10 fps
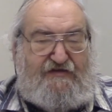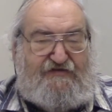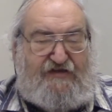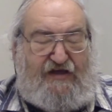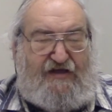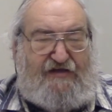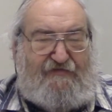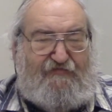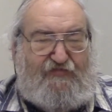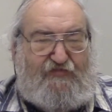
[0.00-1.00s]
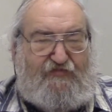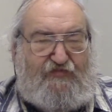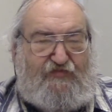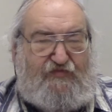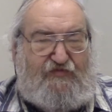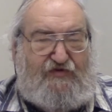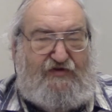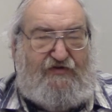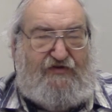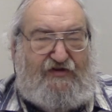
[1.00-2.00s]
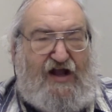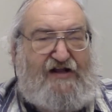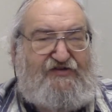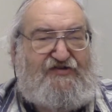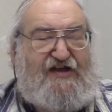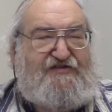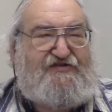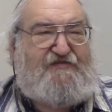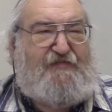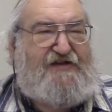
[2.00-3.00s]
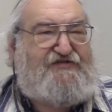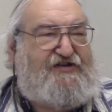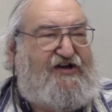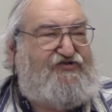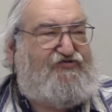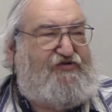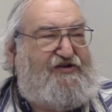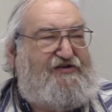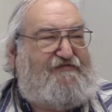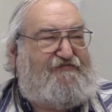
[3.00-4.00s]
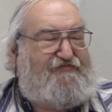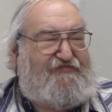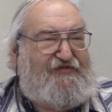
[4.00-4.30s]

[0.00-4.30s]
say the United States is the best country